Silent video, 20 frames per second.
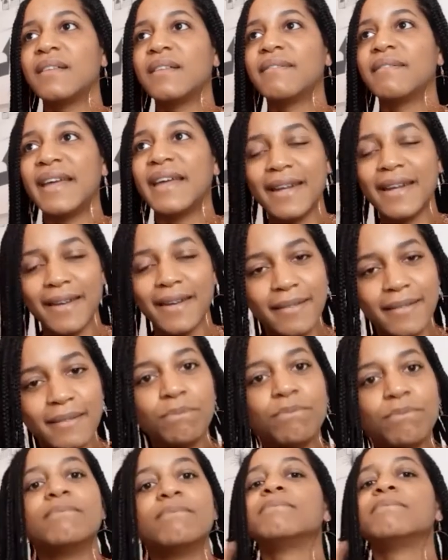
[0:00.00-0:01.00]
then
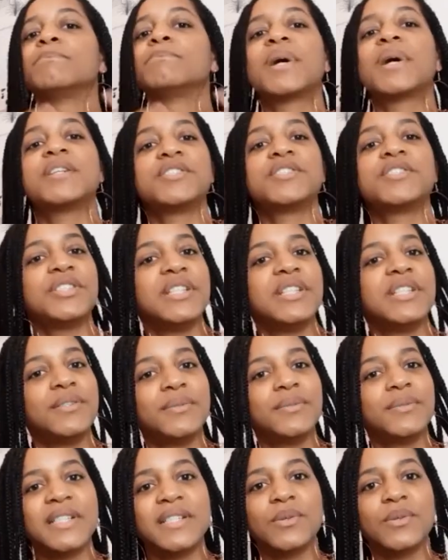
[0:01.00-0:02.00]
punch
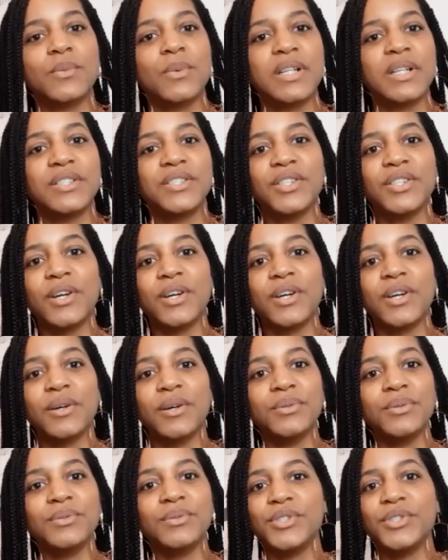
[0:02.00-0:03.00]
needle is the one to
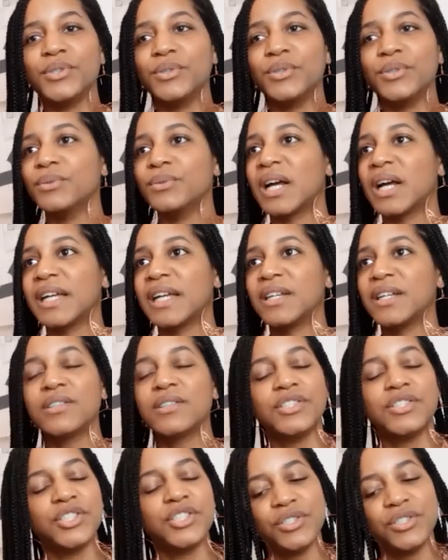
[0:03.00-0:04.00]
go to, like,
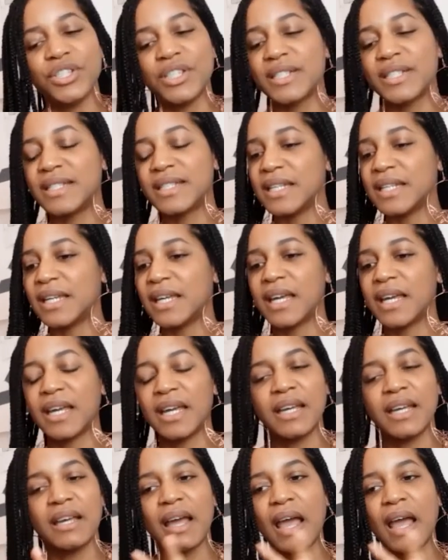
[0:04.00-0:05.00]
because you just see it
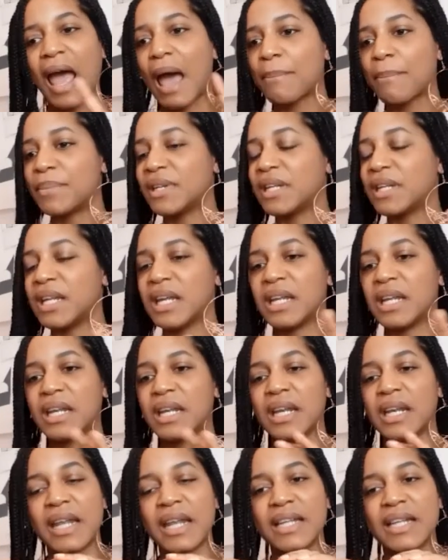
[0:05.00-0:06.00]
happening
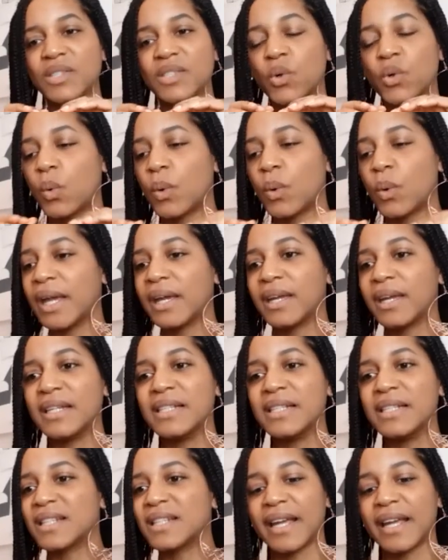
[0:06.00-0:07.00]
and it's quick.
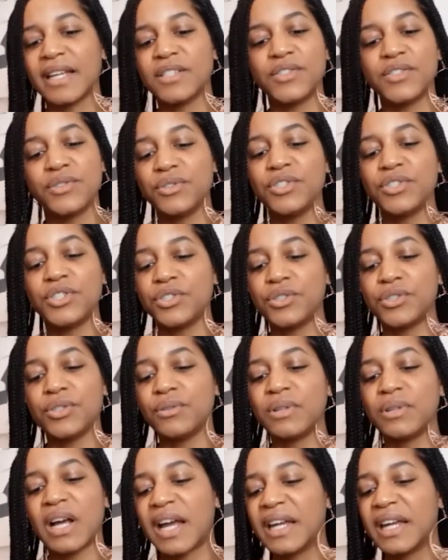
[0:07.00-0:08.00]
It's like as soon as you do
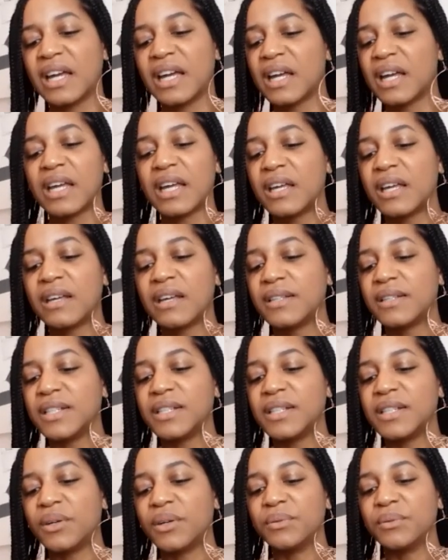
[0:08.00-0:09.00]
like,
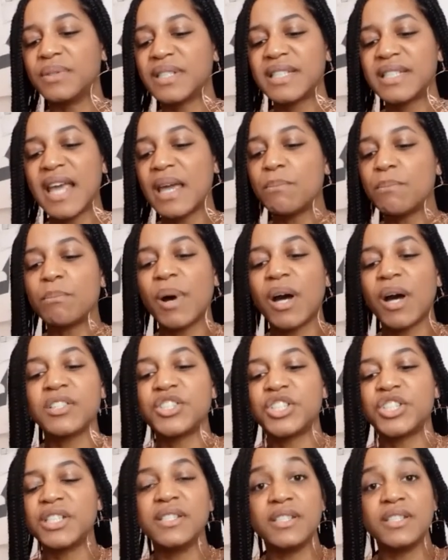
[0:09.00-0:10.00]
you know, 10
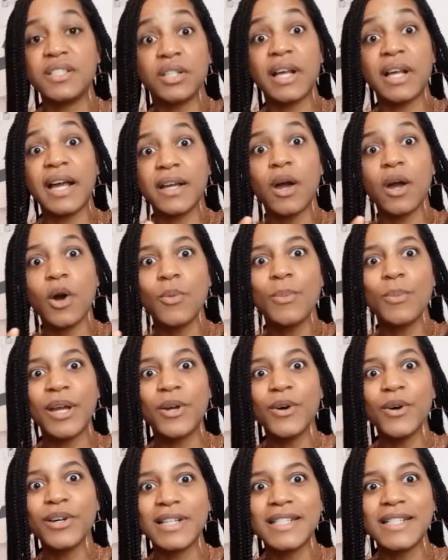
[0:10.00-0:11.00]
punches, you're like, oh my
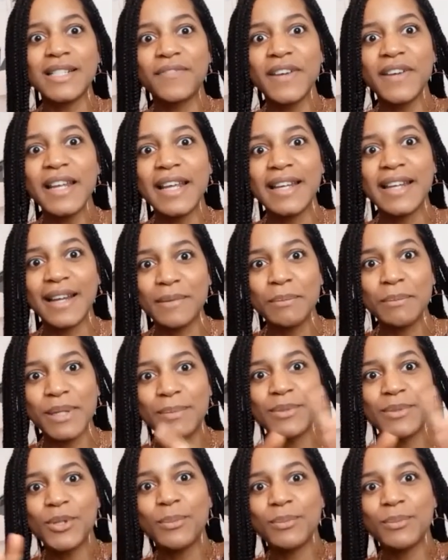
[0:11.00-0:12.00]
god, it's filling, I'm
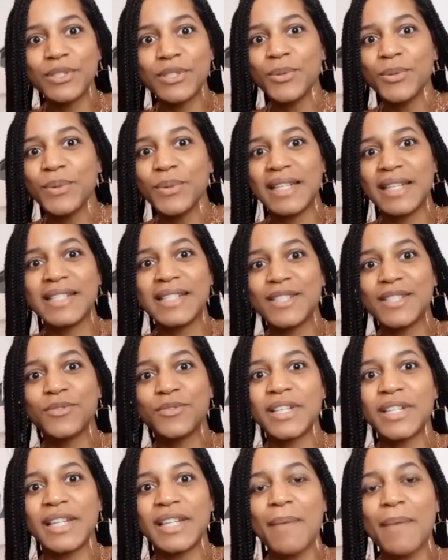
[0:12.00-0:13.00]
doing this,
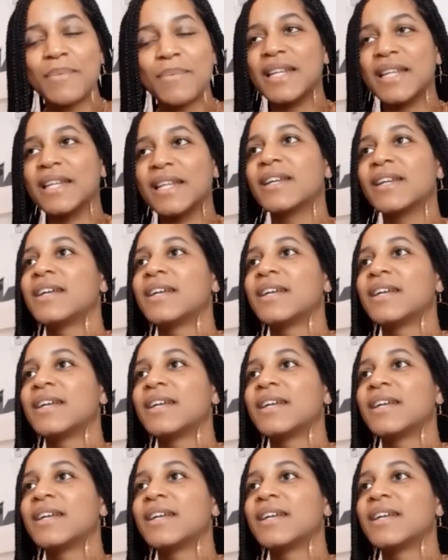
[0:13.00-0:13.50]
it's really happening.